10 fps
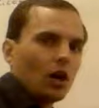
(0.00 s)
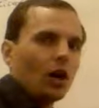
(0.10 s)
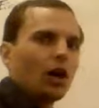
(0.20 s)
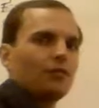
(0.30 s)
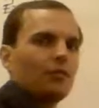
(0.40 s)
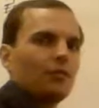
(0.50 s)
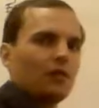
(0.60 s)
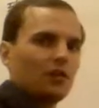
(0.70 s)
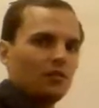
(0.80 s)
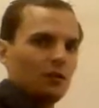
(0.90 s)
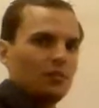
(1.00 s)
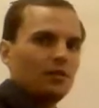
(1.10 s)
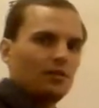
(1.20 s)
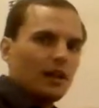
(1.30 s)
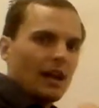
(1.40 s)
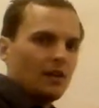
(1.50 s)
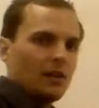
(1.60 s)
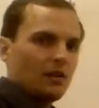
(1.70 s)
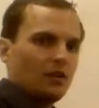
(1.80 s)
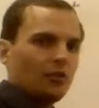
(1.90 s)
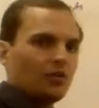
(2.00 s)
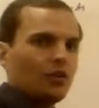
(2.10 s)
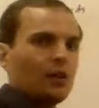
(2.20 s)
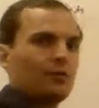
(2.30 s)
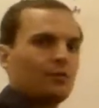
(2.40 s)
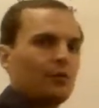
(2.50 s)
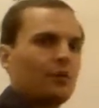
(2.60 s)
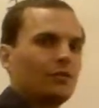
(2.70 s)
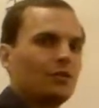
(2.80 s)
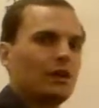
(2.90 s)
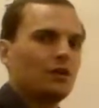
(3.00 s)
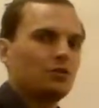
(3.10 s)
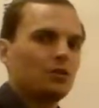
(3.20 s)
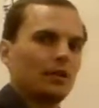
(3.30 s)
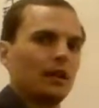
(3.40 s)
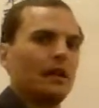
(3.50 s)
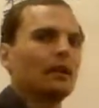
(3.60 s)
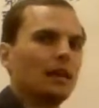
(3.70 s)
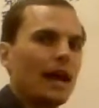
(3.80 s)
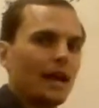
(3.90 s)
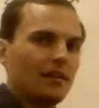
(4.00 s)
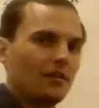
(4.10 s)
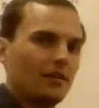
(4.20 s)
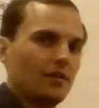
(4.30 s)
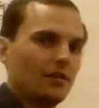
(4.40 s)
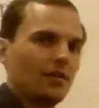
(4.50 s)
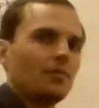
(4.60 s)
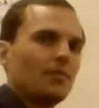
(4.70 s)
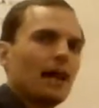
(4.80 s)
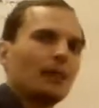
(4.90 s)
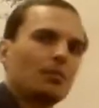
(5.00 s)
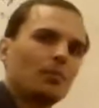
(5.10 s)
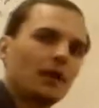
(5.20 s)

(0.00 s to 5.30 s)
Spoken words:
off of the phospholipids and then using them for inflammation-related activities. That's